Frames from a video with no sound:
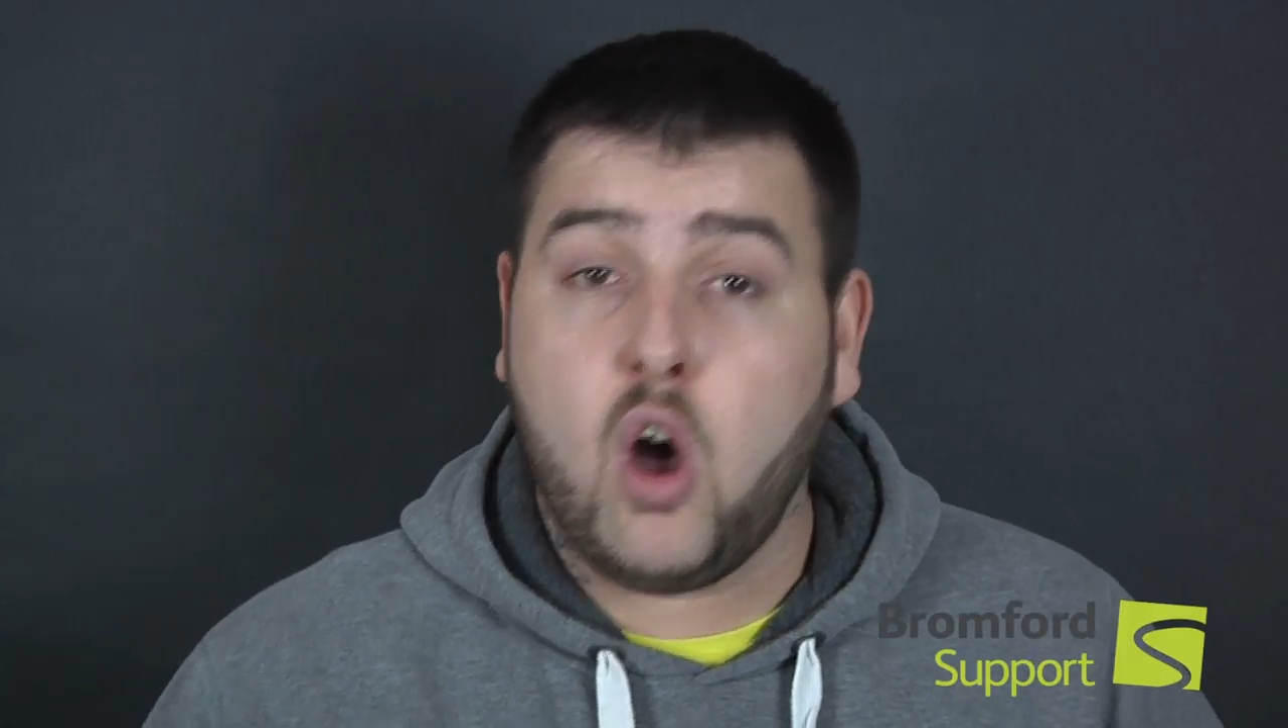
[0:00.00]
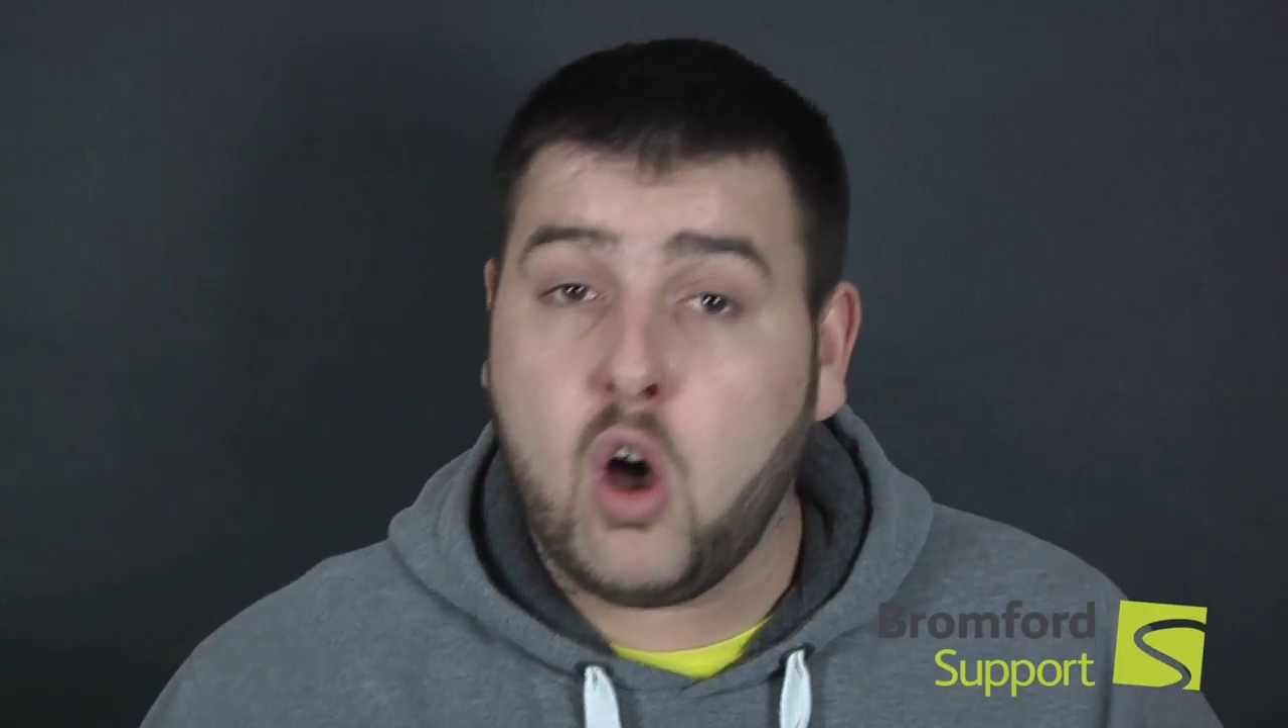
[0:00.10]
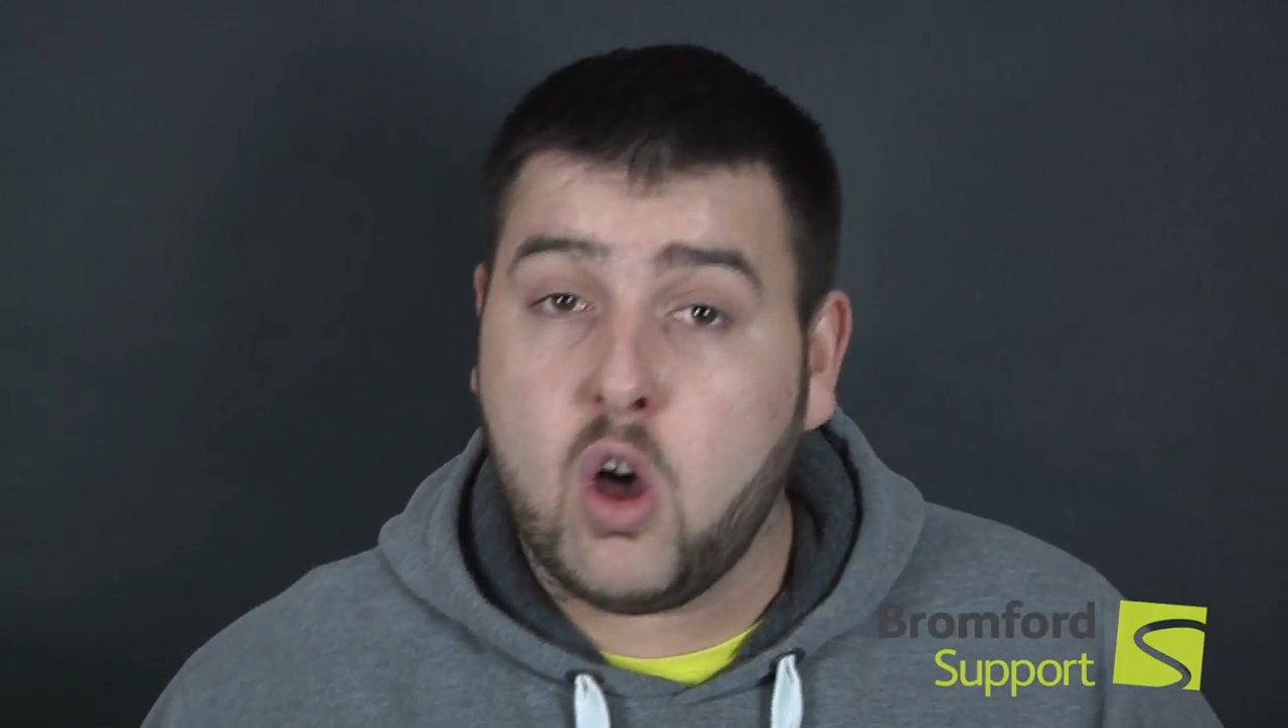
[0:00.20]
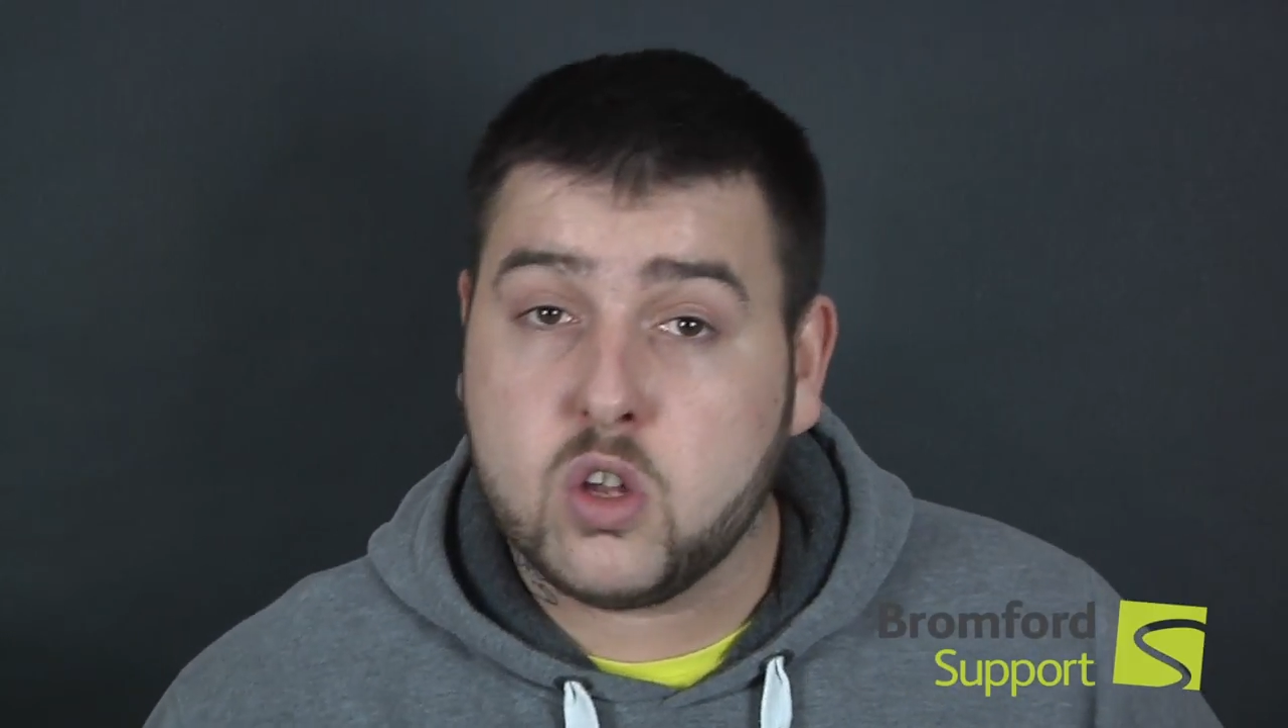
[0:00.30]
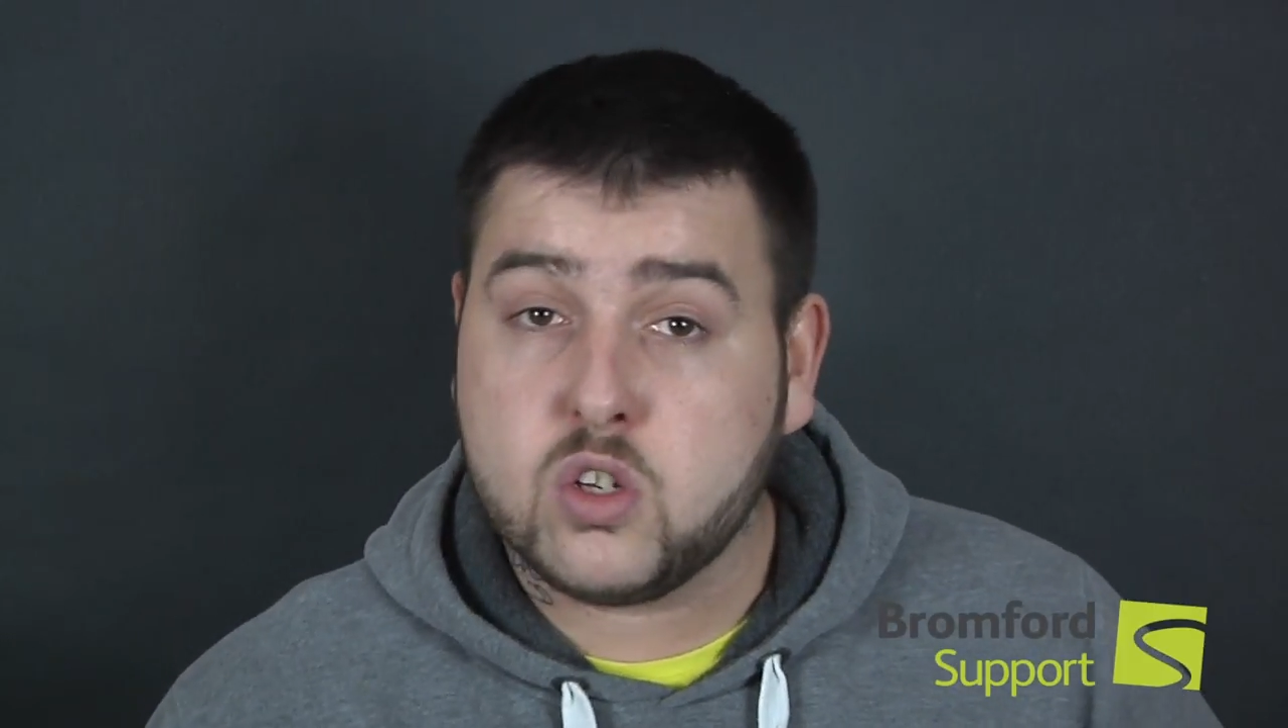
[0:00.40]

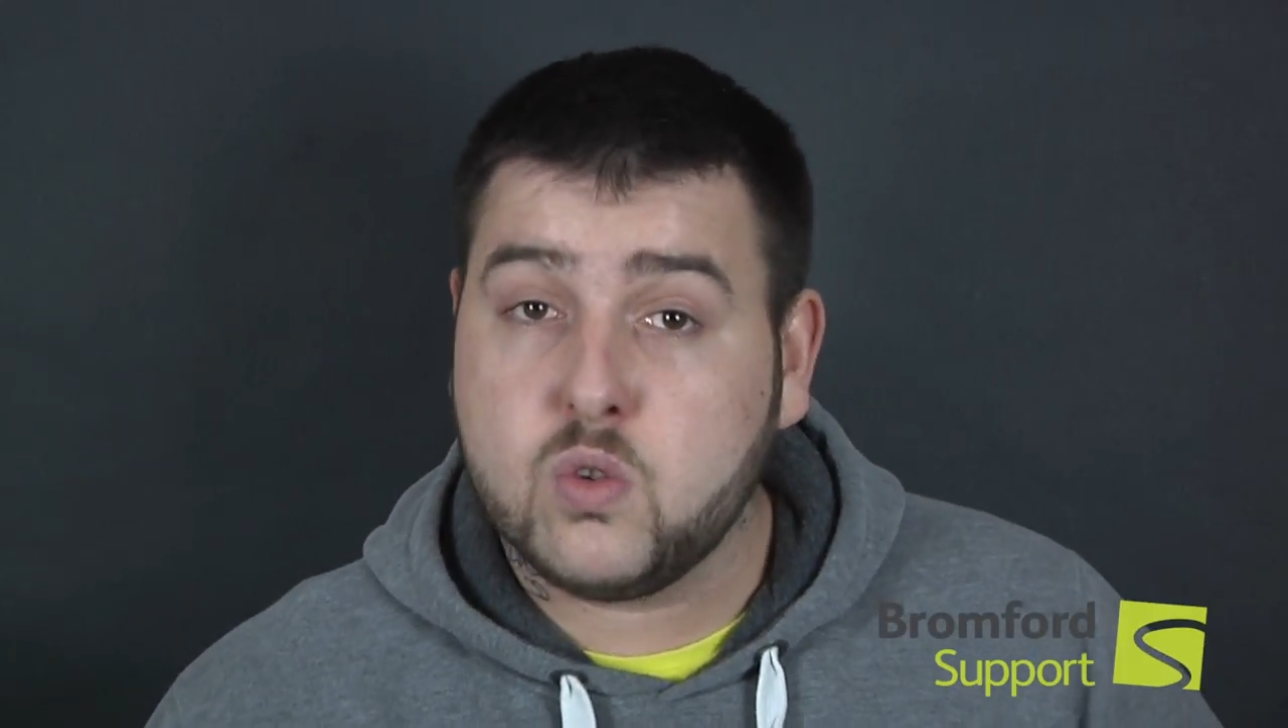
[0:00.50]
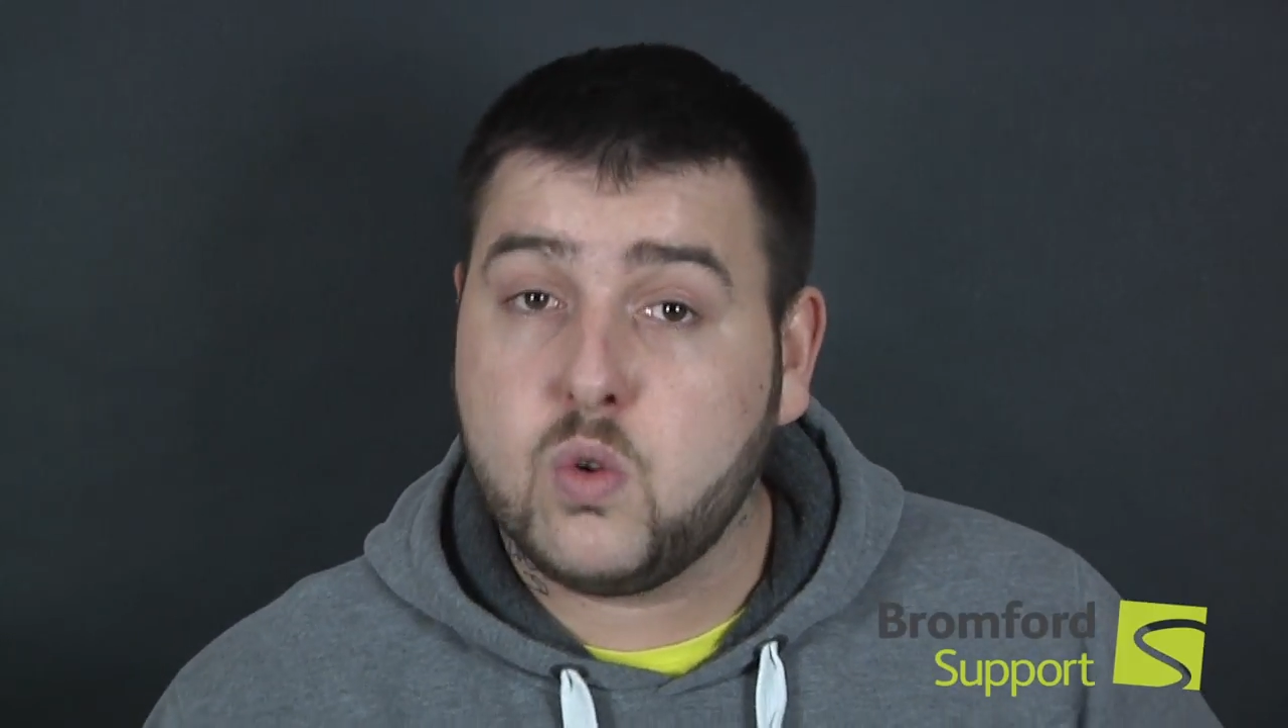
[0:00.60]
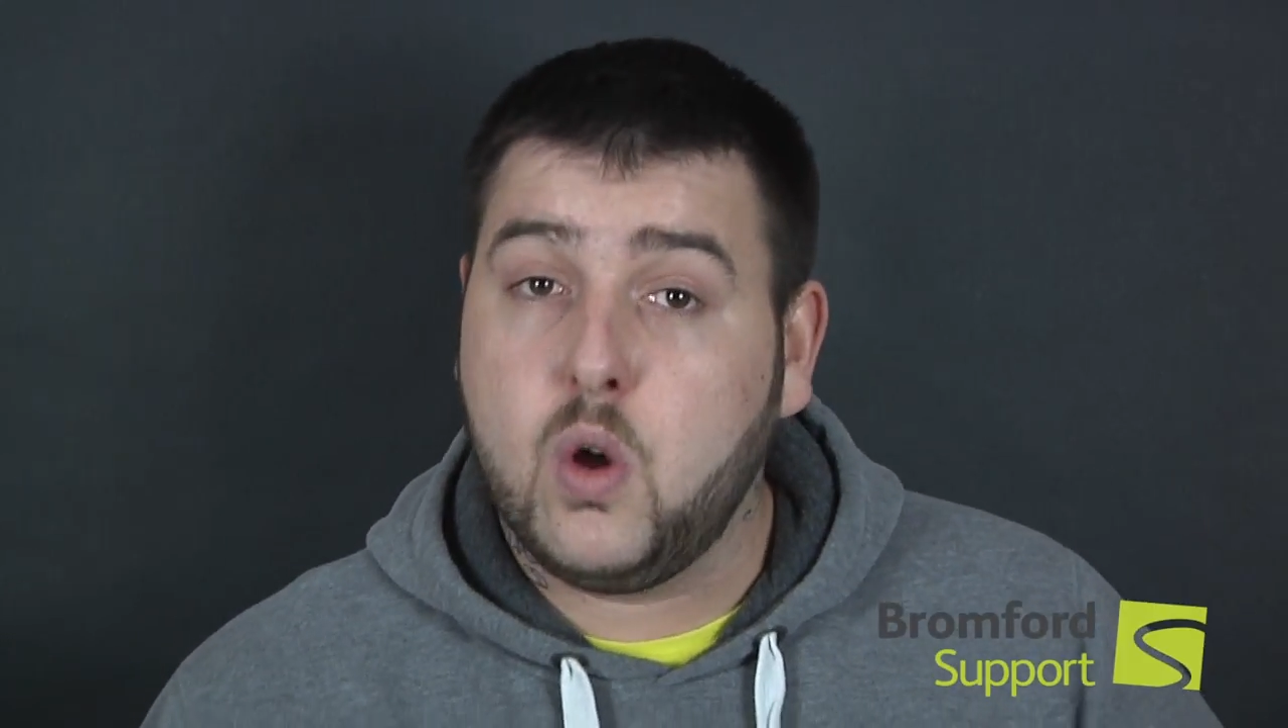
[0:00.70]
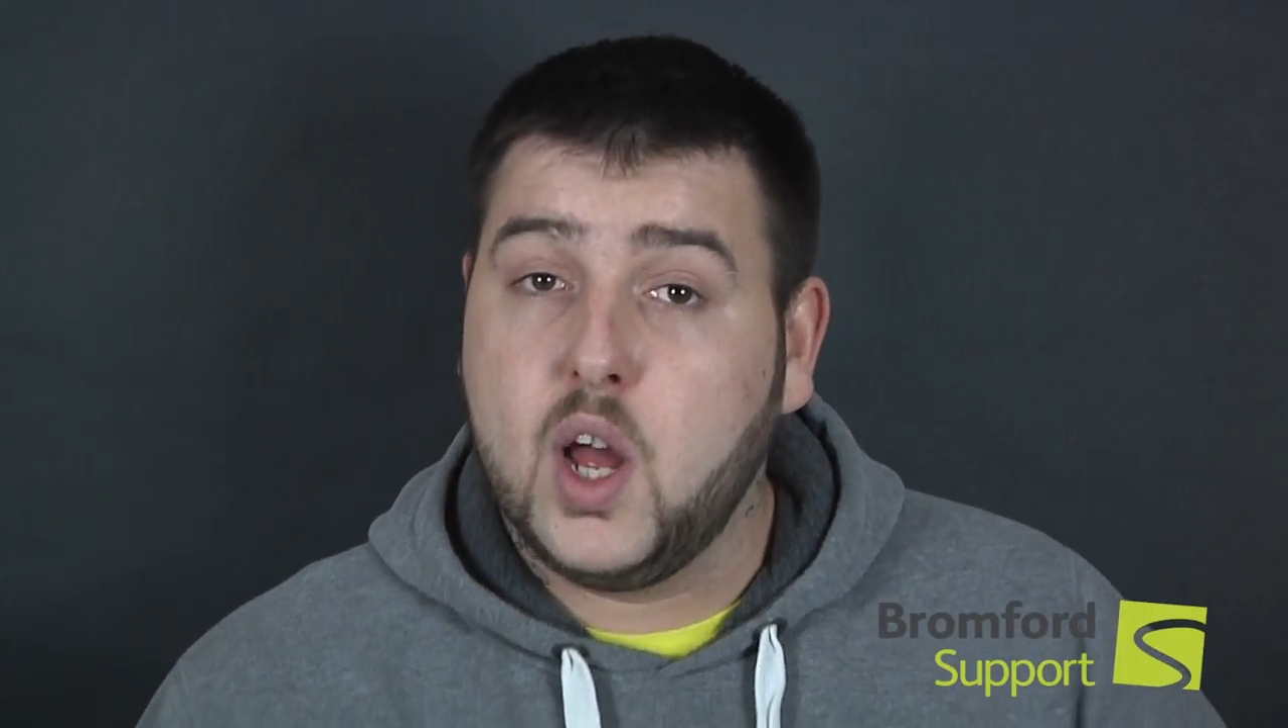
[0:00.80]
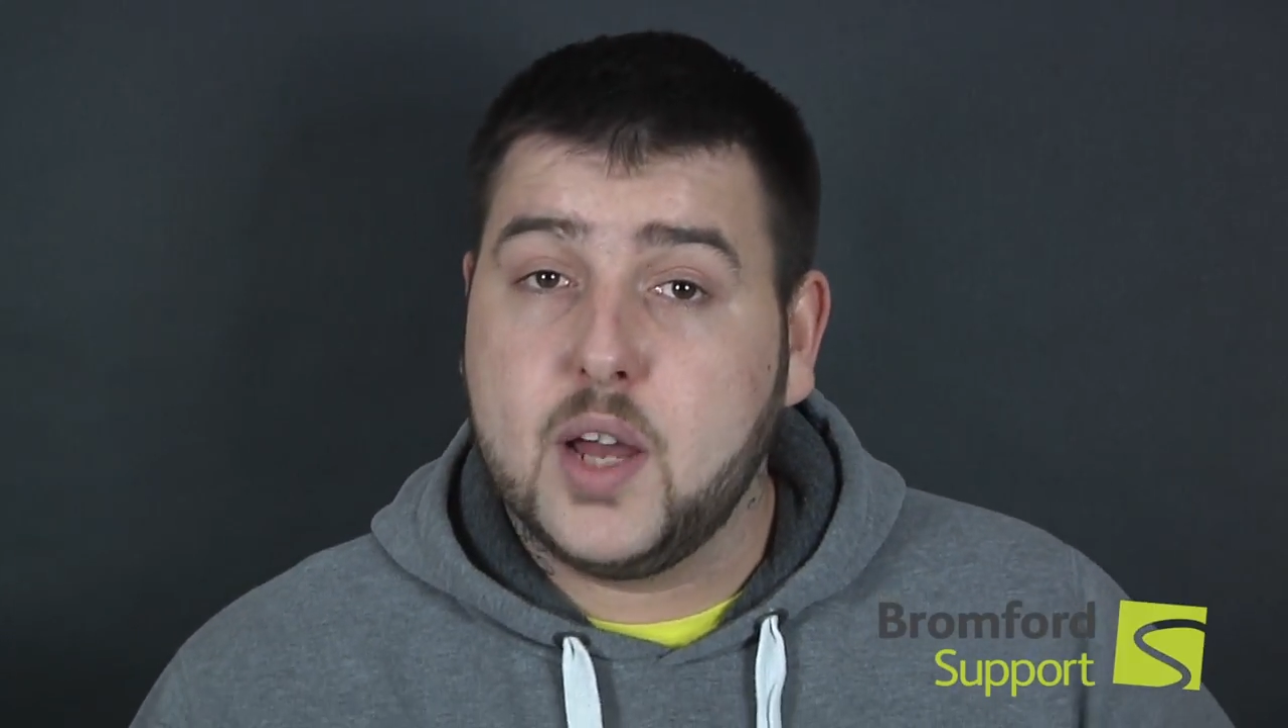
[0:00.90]
cars
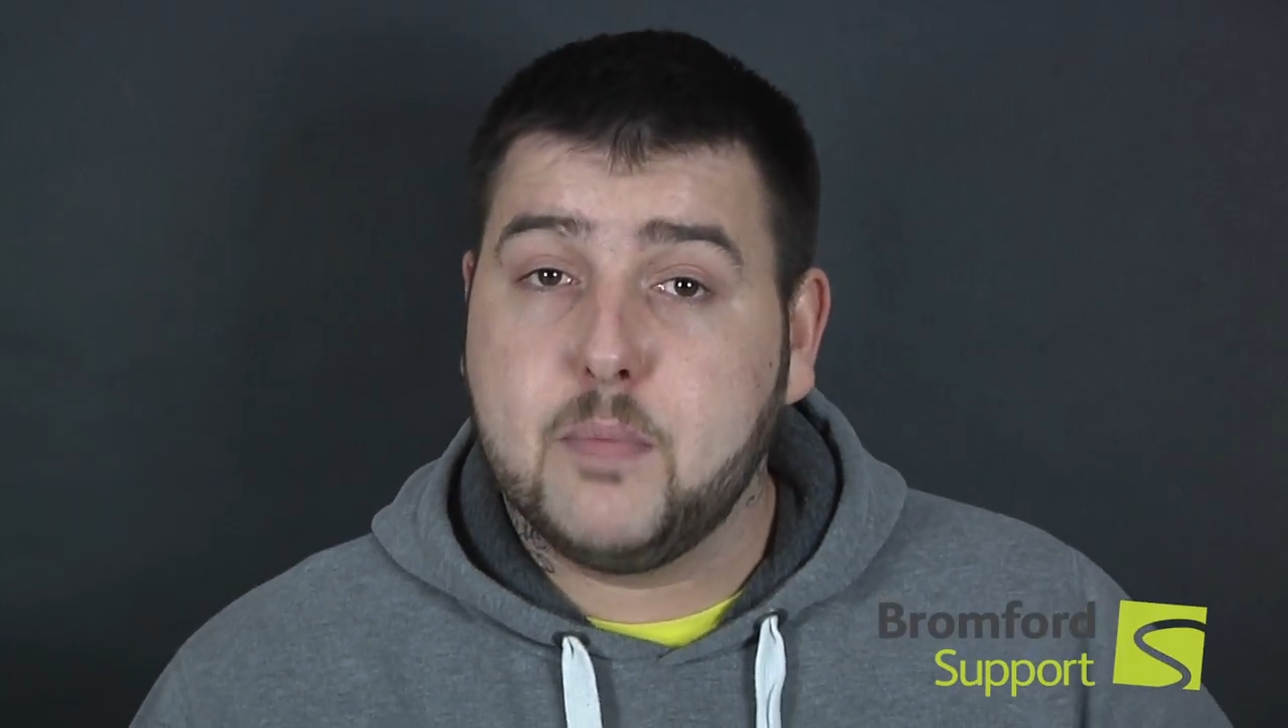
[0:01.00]
or